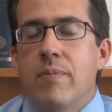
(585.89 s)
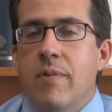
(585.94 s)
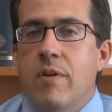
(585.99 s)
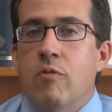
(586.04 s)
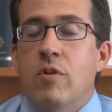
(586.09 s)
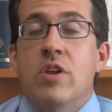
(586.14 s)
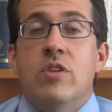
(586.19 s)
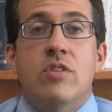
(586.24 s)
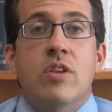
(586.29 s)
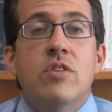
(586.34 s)

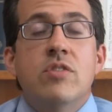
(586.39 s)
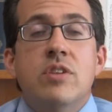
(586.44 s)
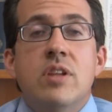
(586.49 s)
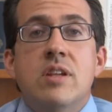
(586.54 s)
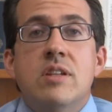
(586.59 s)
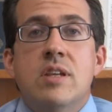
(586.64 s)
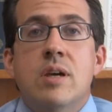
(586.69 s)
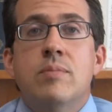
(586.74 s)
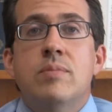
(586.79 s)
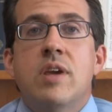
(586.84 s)

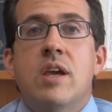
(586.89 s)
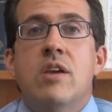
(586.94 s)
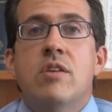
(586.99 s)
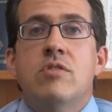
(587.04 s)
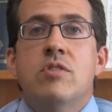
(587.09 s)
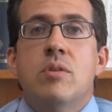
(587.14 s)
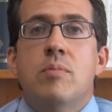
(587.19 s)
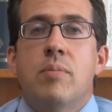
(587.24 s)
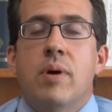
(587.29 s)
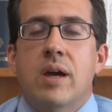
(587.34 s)
resisting
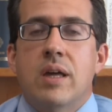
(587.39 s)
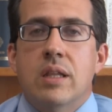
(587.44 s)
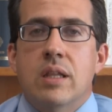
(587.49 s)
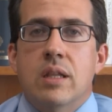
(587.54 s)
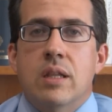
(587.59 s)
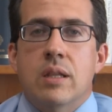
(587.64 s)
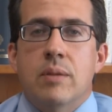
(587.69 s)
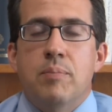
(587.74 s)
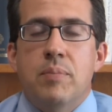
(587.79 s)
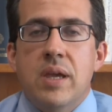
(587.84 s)
temptation, by
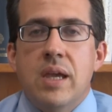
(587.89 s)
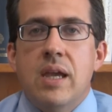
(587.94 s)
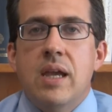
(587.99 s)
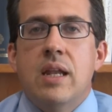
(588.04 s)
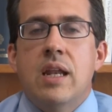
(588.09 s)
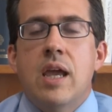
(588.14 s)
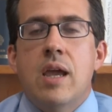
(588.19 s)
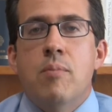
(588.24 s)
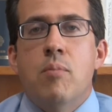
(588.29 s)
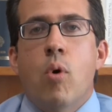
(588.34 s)

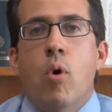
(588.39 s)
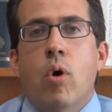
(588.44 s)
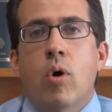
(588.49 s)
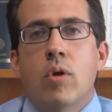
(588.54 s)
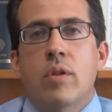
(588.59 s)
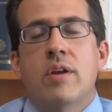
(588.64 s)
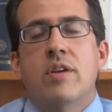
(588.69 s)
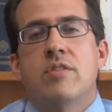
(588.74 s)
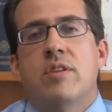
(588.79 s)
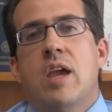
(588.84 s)
being a
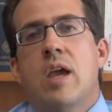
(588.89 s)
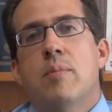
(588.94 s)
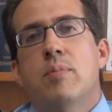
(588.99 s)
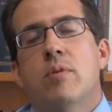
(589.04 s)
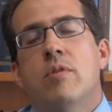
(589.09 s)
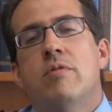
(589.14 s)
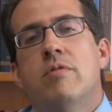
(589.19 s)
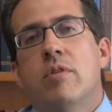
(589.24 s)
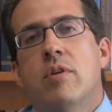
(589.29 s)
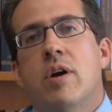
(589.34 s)
moral
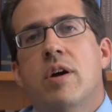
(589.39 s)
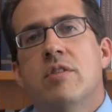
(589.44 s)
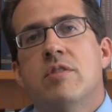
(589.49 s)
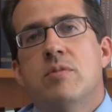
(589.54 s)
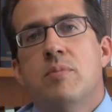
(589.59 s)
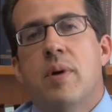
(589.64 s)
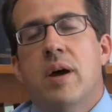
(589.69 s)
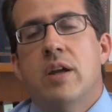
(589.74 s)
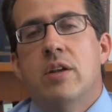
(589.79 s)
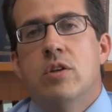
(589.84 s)
example for us,
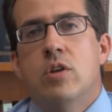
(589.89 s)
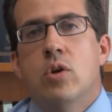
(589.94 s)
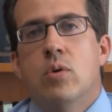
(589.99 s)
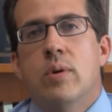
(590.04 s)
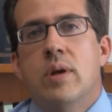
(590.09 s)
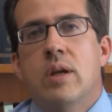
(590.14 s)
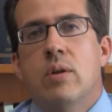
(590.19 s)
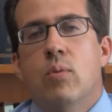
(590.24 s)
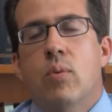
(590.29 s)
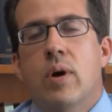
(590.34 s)
by
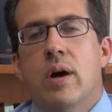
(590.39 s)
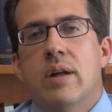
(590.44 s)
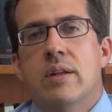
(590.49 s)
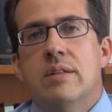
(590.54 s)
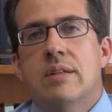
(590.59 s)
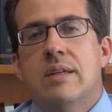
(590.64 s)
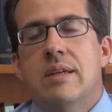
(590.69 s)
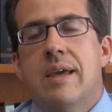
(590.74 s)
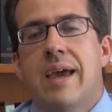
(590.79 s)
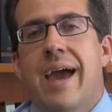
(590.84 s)
doing
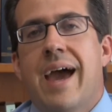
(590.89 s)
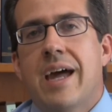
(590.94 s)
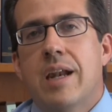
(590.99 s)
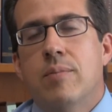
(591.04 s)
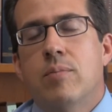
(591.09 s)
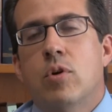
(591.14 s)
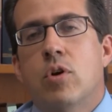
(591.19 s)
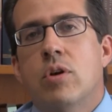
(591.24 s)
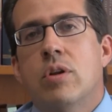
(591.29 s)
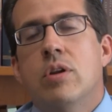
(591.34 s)
what
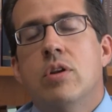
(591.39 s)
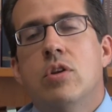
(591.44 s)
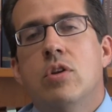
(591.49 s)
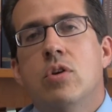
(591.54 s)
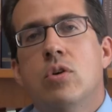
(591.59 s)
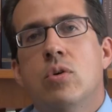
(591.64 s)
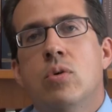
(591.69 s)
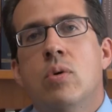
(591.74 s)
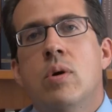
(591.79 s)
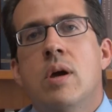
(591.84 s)
Adam couldn't
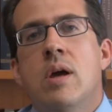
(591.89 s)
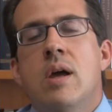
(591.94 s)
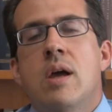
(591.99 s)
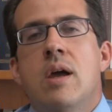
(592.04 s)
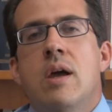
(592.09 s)
do?